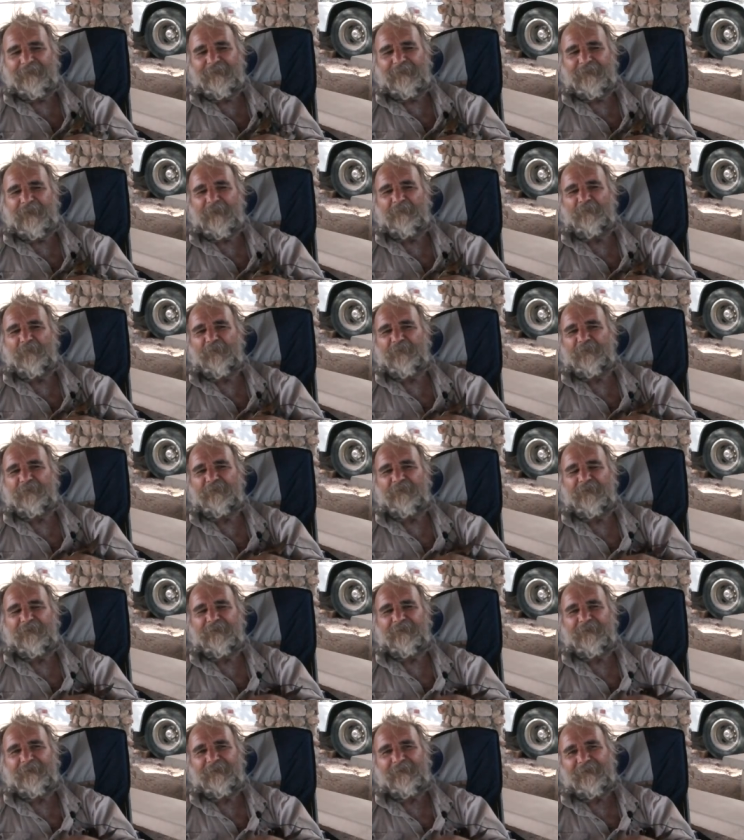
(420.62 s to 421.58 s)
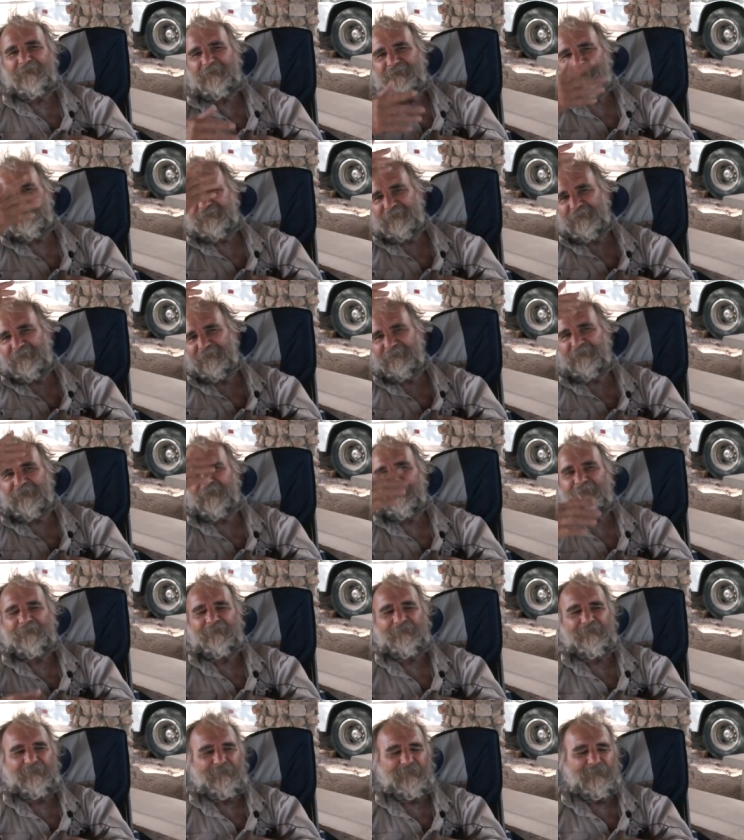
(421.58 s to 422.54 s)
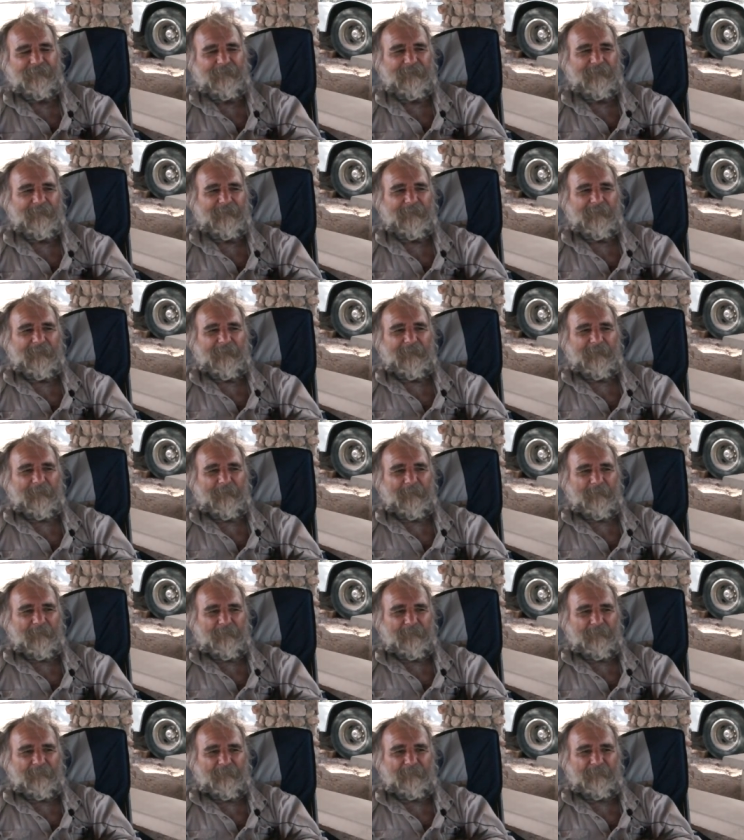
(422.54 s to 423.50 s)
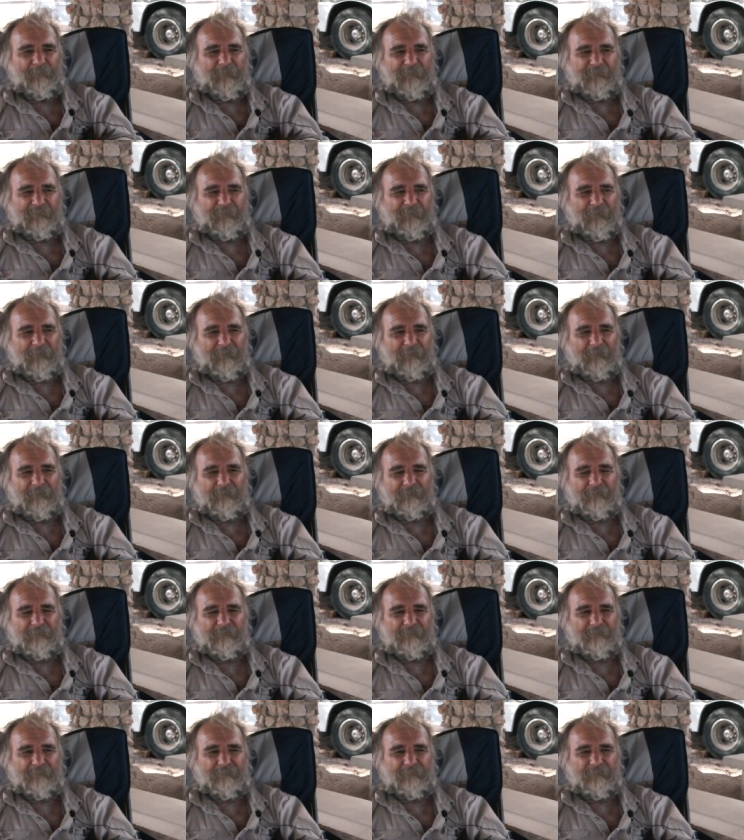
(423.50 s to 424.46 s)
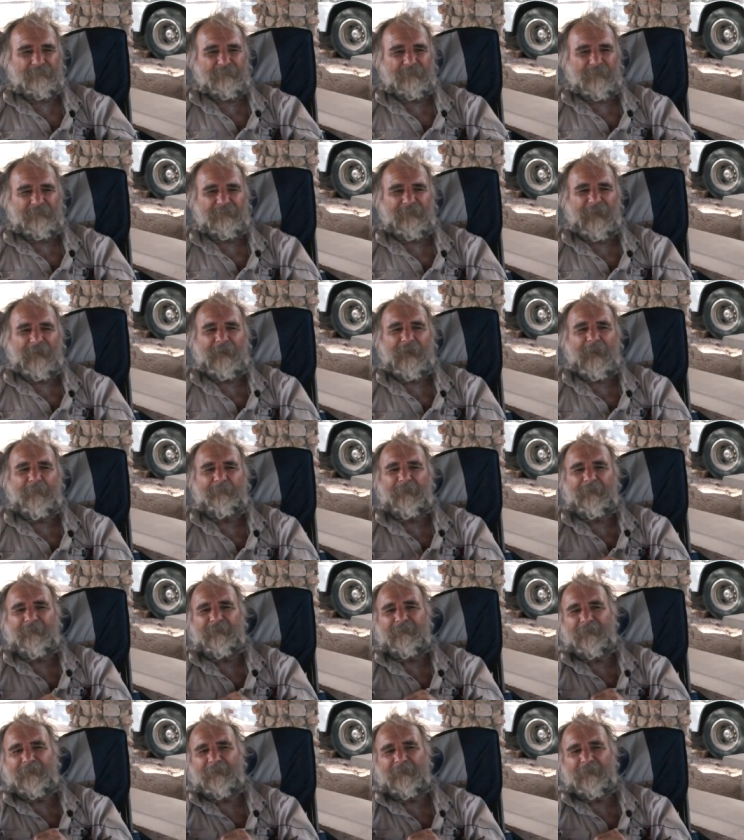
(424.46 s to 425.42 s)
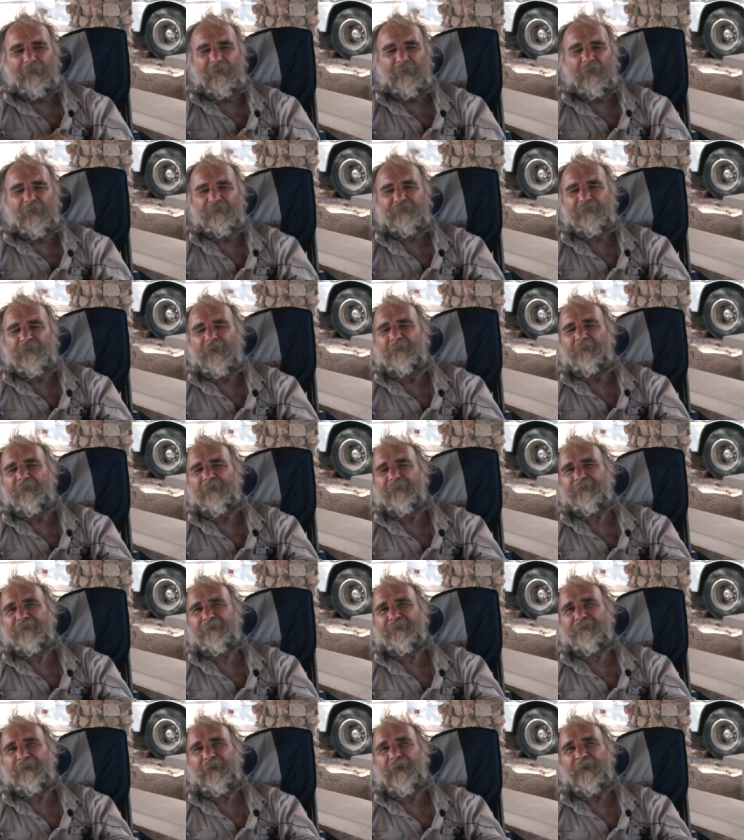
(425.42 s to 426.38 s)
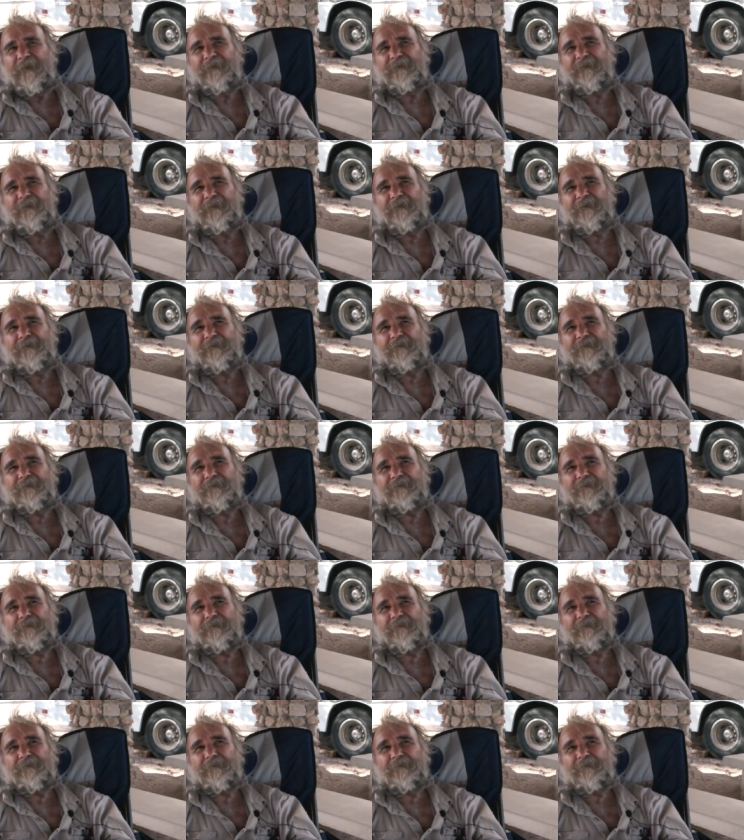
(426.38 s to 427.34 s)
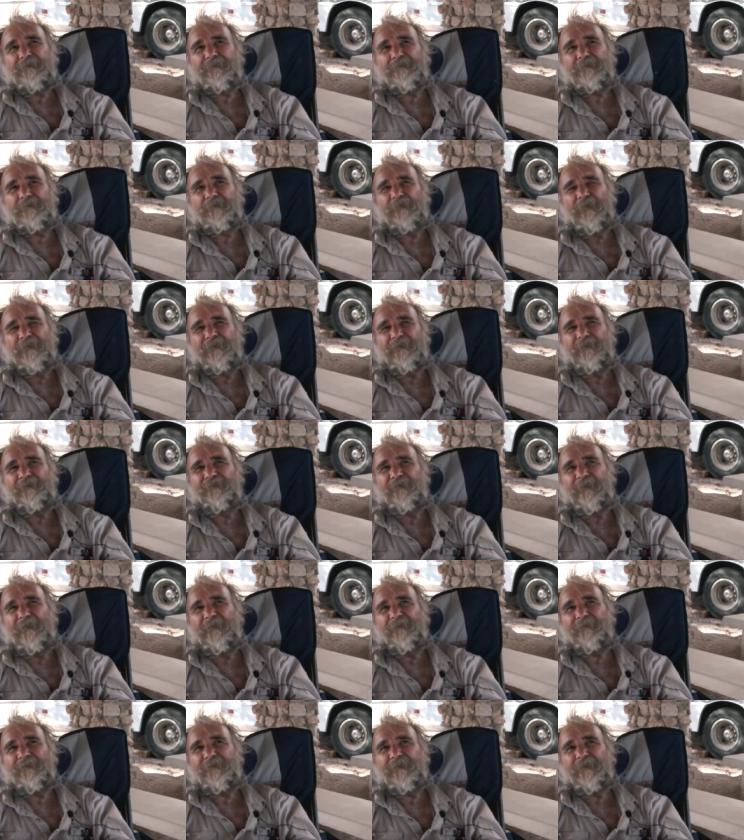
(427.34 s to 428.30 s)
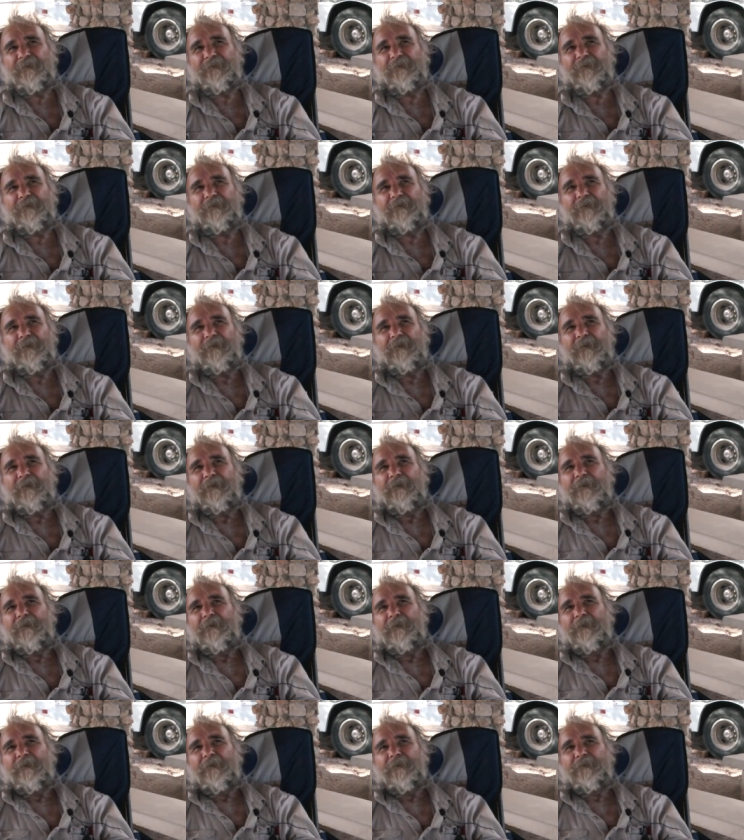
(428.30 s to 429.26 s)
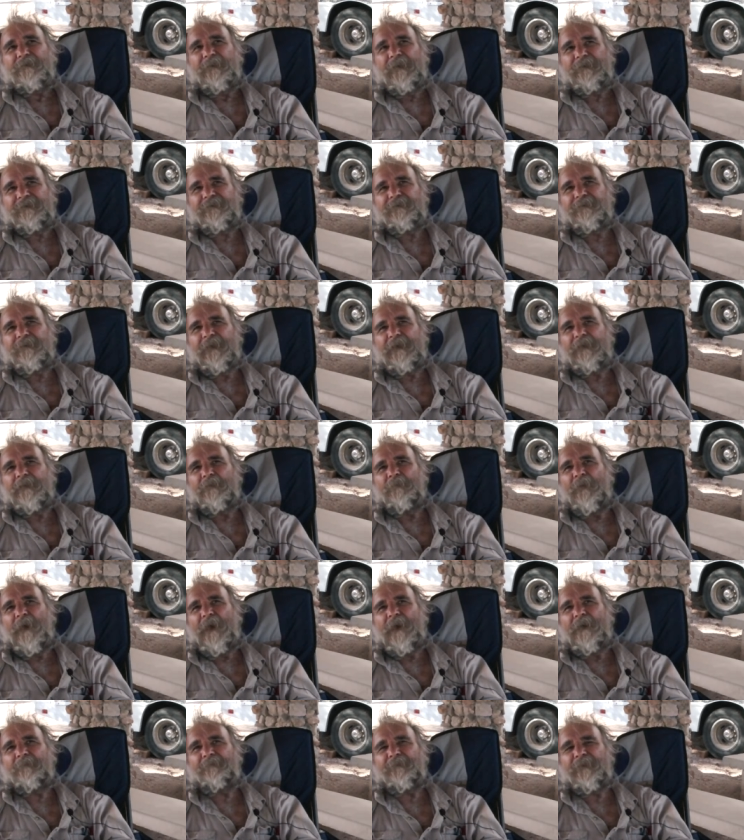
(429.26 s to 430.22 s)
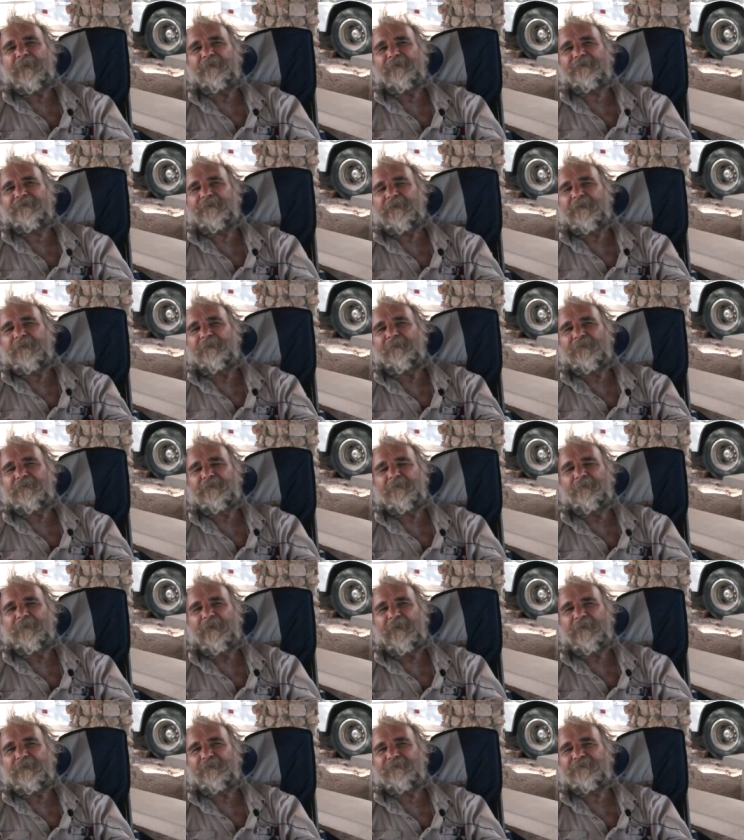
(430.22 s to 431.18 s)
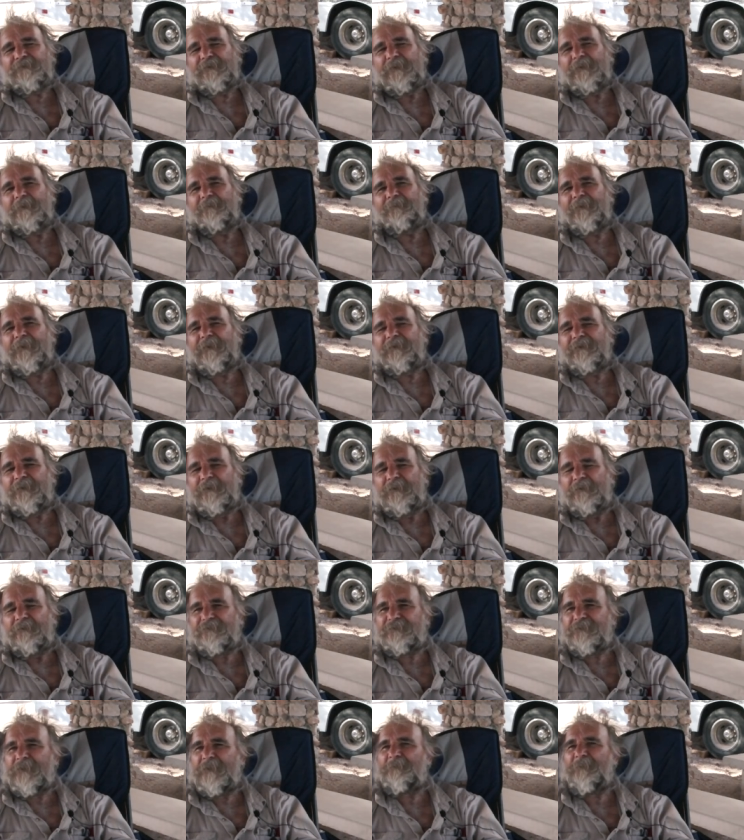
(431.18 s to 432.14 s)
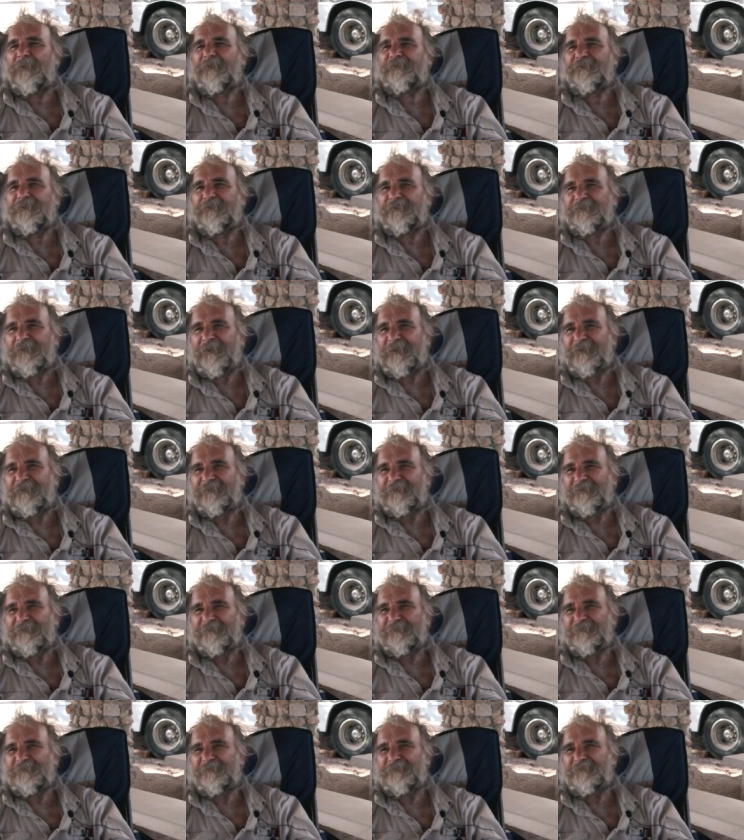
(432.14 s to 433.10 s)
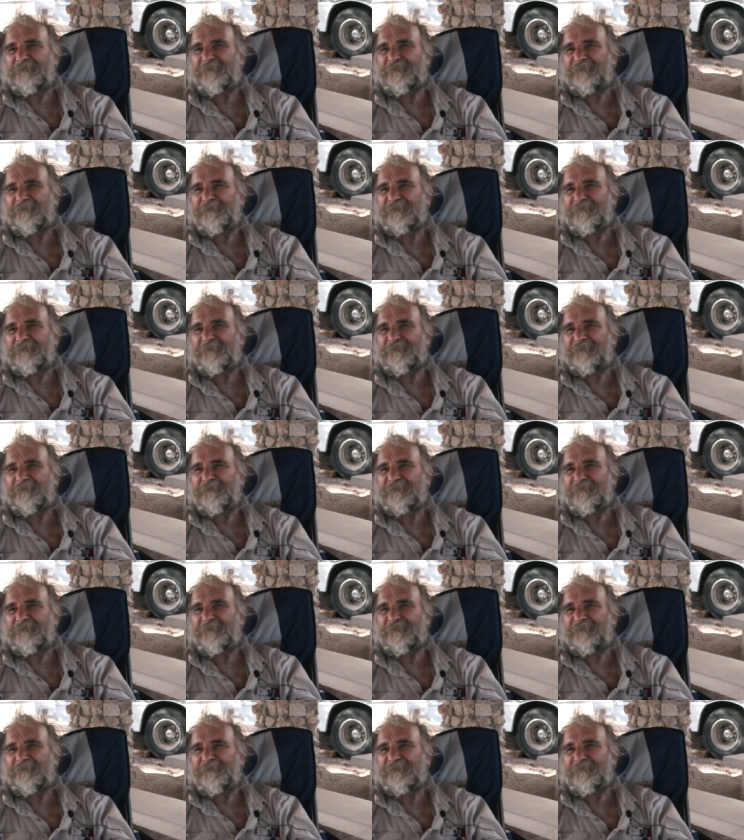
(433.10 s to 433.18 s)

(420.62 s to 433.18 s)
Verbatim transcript: and then we do it, and it's still there. So, and that happened uh, October nineteenth, twenty-fifth, nineteen ninety-one, because they give it to me to celebrate the Los Alamos Centennial.